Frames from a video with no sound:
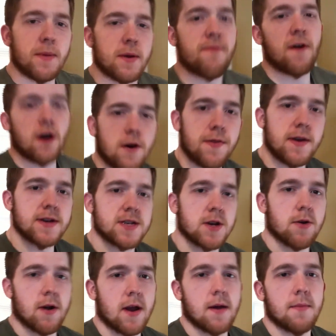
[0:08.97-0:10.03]
been following the
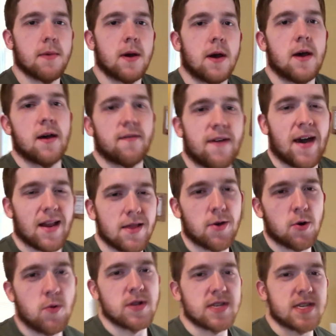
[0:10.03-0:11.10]
Instagram, had a
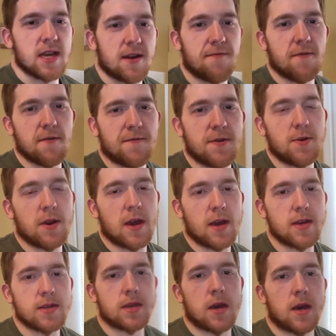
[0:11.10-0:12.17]
little one sick for a few
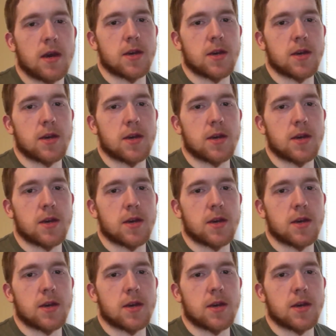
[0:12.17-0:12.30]
days,